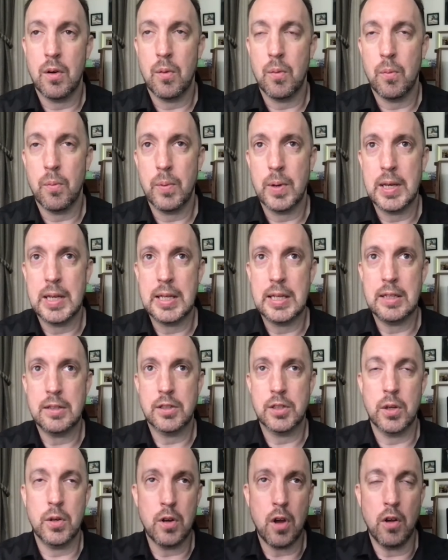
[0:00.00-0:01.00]
we
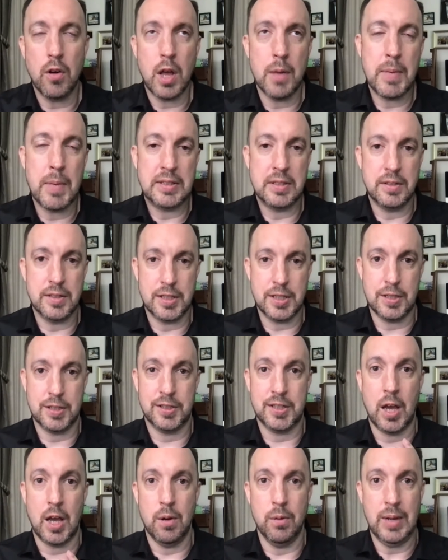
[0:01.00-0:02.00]
do online meetings are just
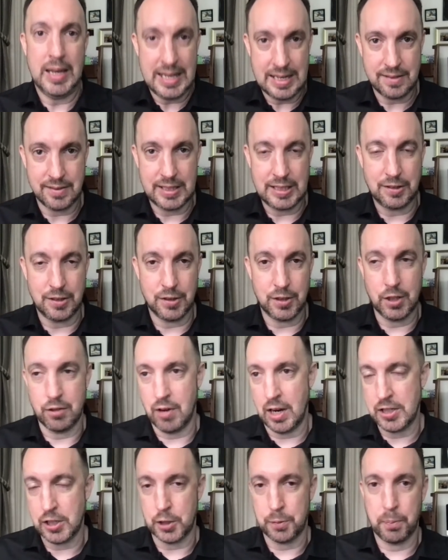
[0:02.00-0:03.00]
so easy to do,
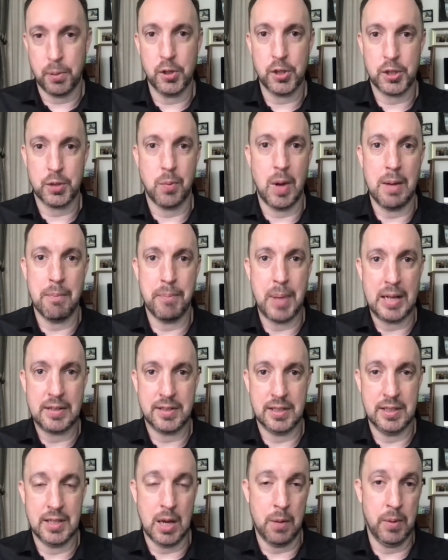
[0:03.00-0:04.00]
right? Just push one
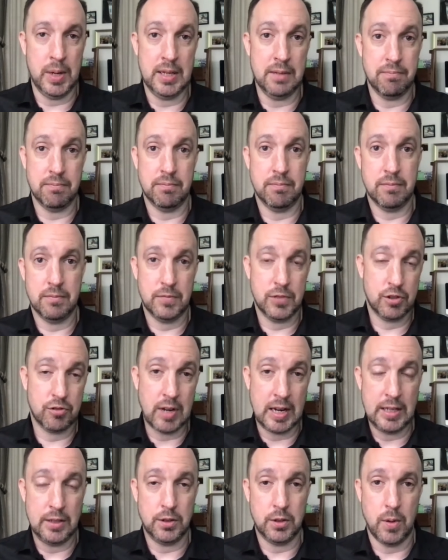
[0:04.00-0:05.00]
button and we're
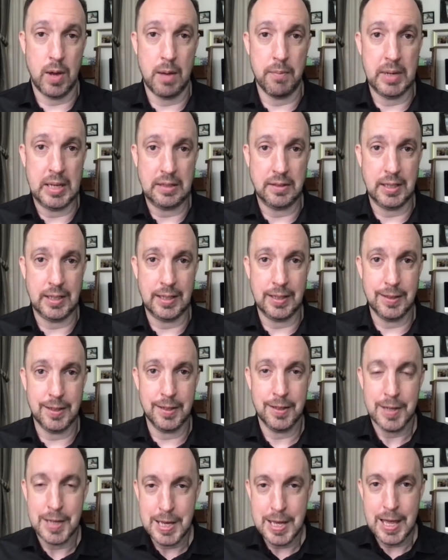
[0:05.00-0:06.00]
straight into our meeting. In
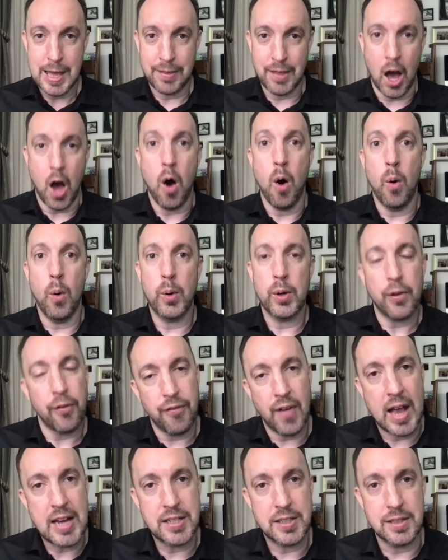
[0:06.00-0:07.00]
the
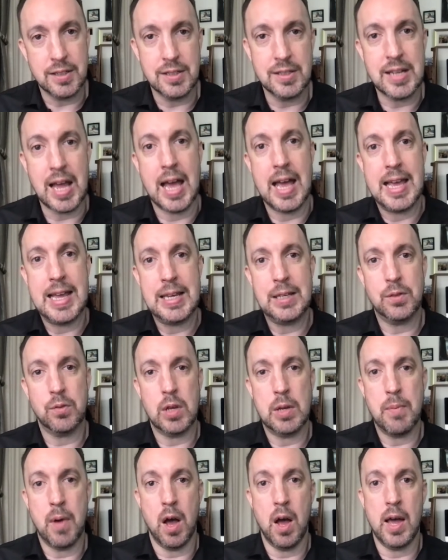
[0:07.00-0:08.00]
old-fashioned days, we
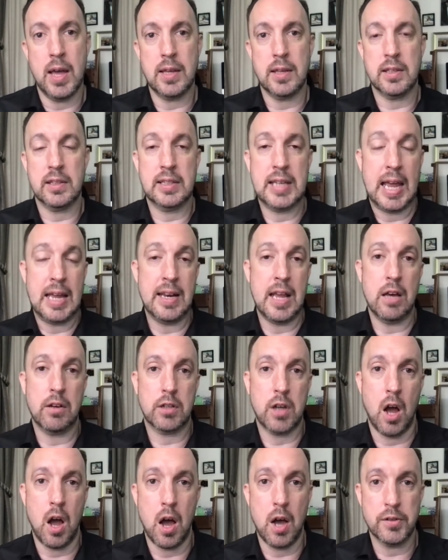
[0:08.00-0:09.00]
might get in our
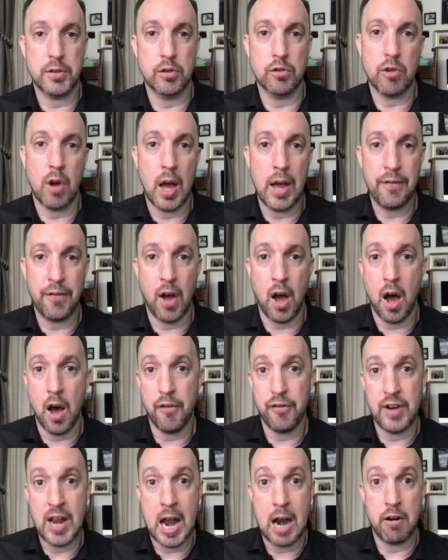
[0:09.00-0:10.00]
cars and drive for half
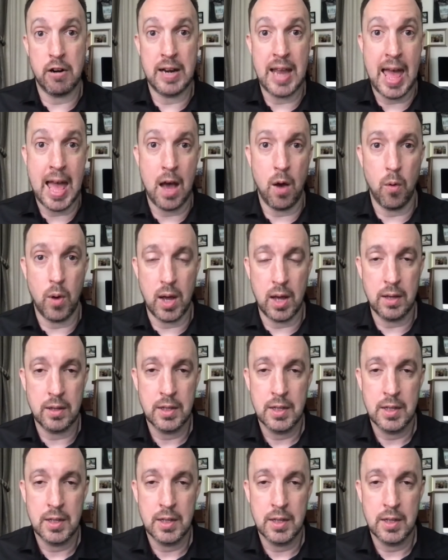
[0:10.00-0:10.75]
an hour